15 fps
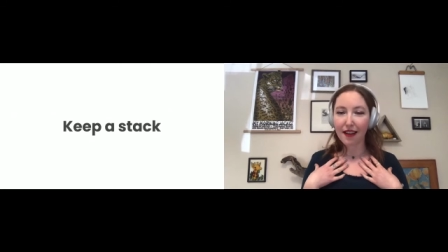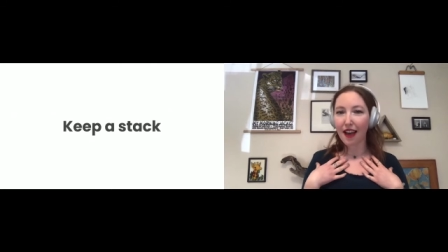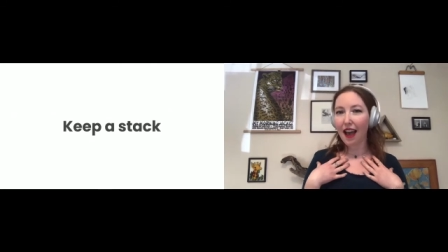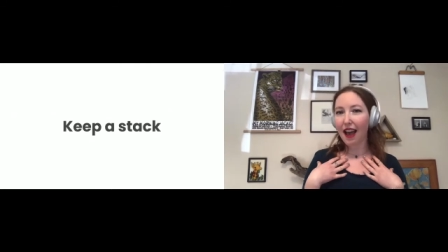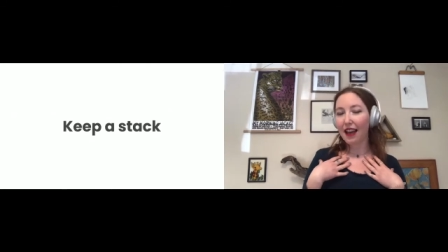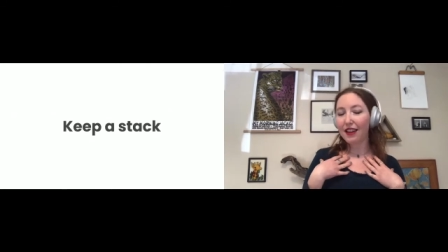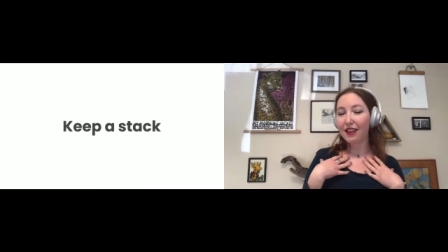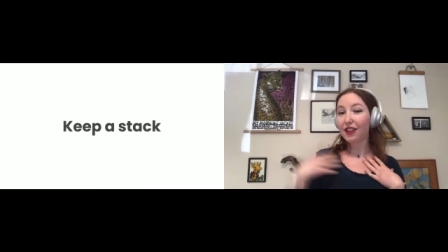
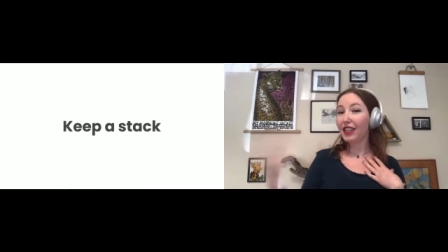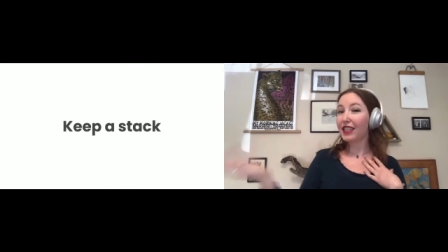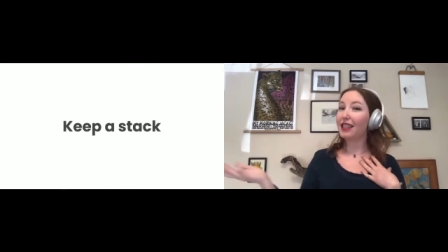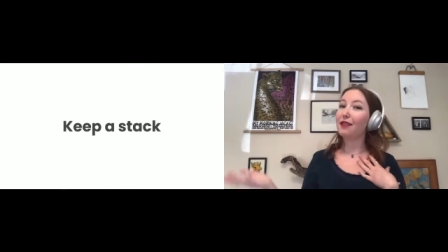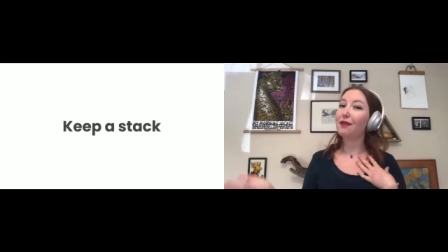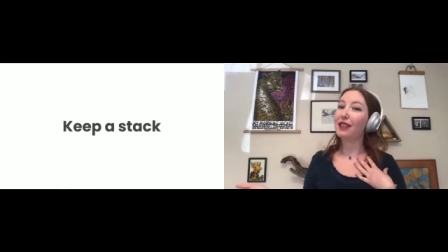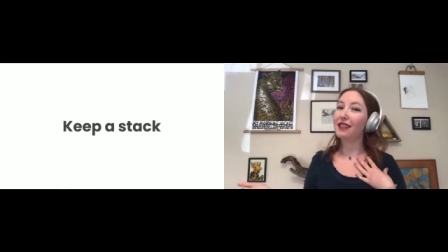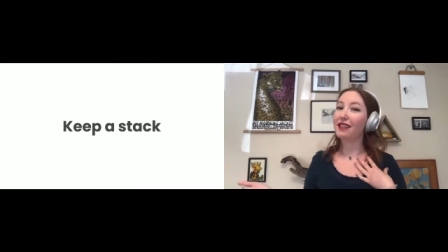and
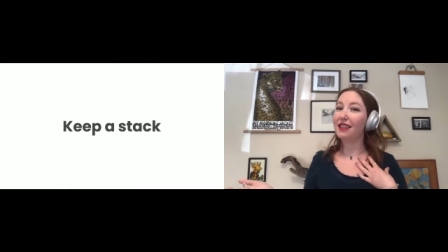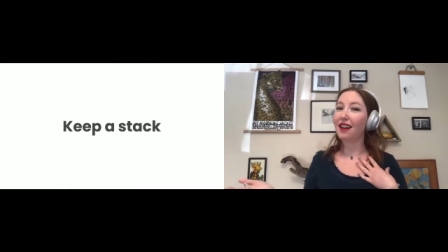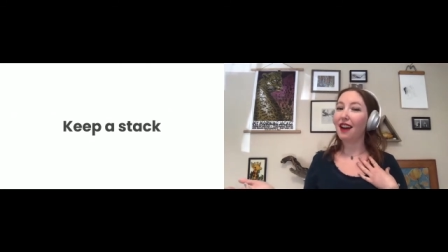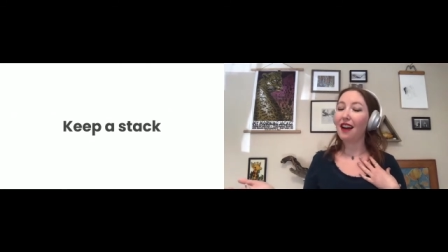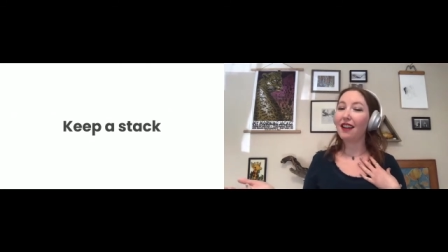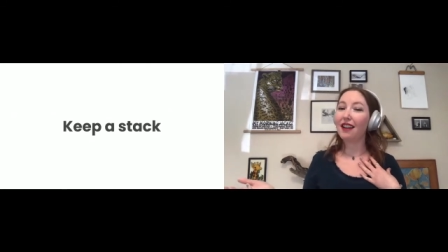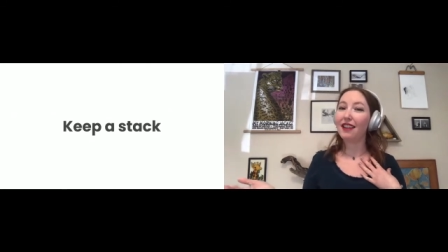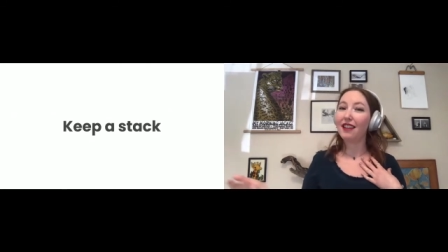Kristen wants to
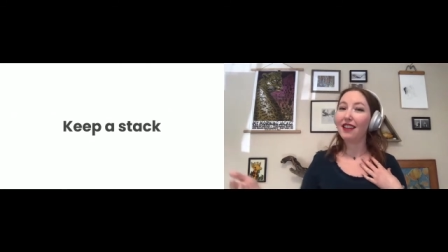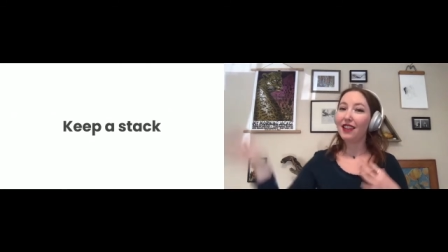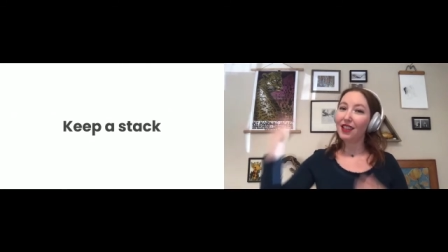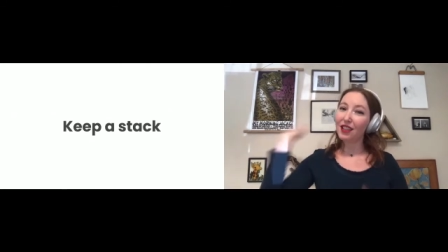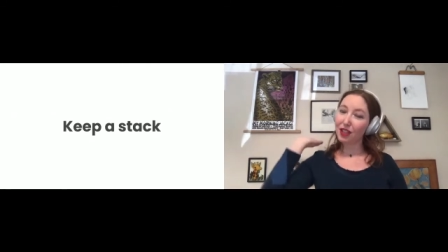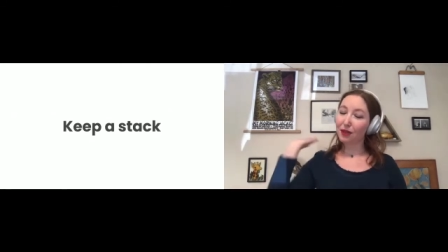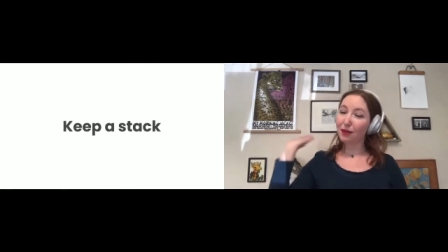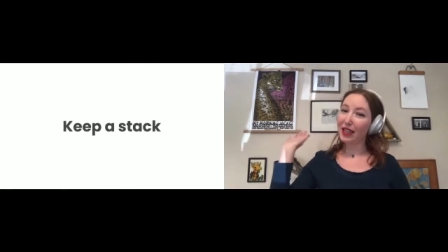talk,
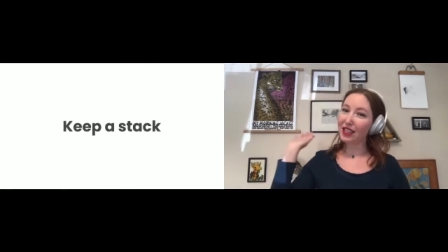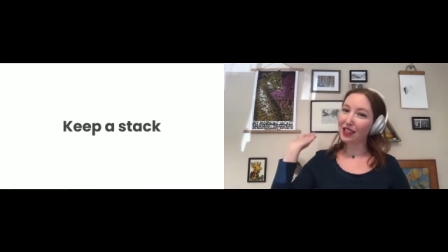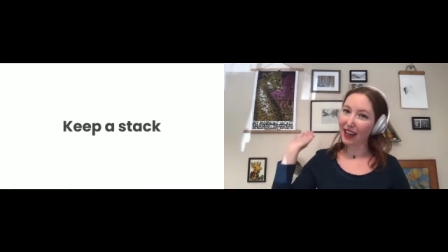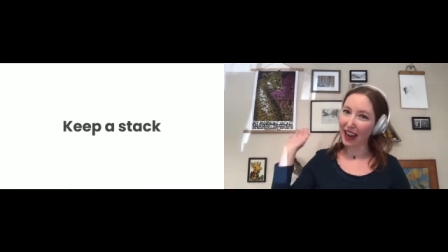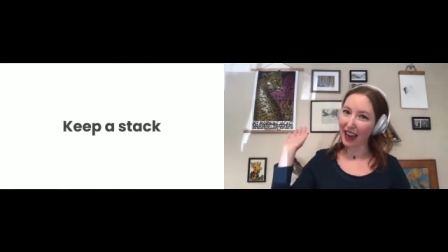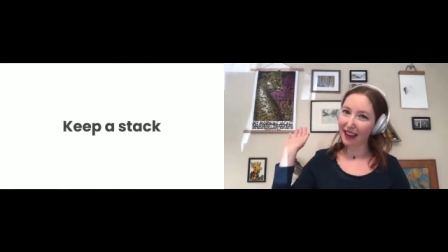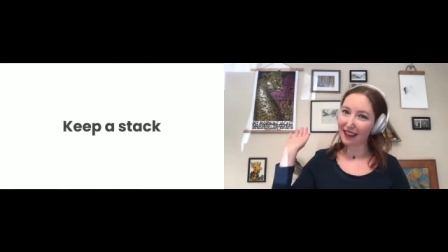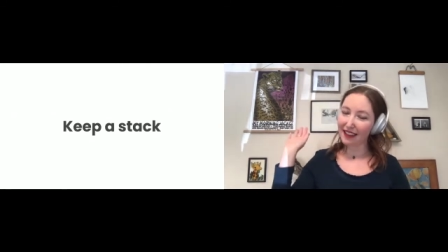she'll raise her
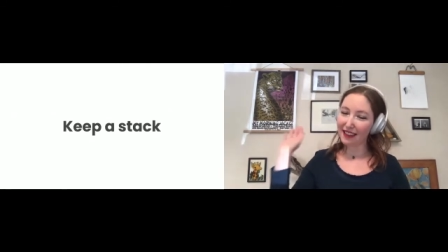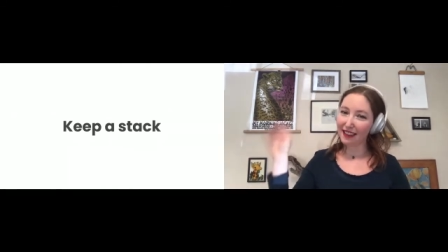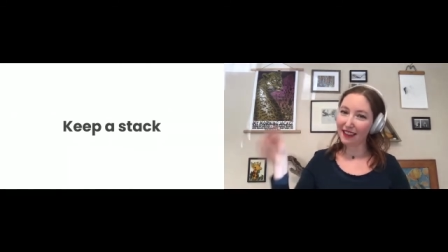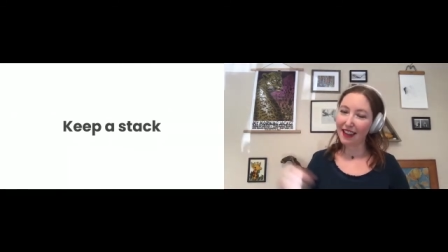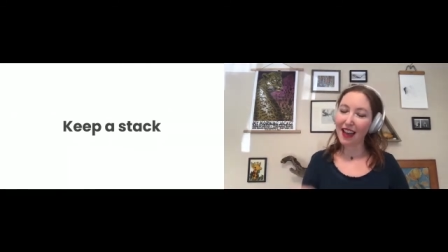hand.